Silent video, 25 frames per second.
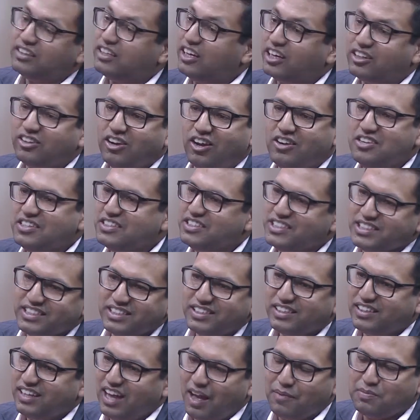
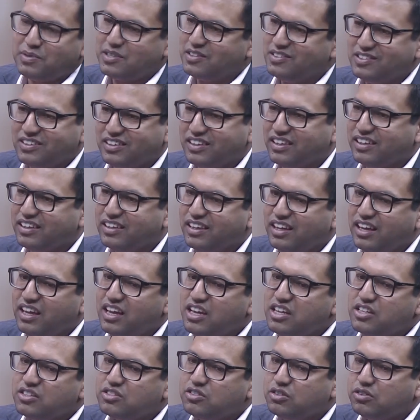Technology, absolutely.
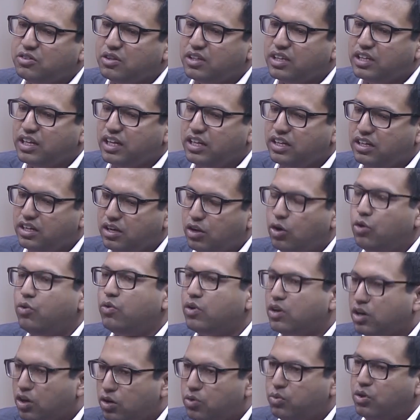So in
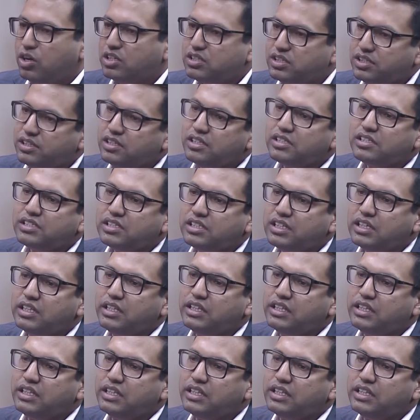overall watch industry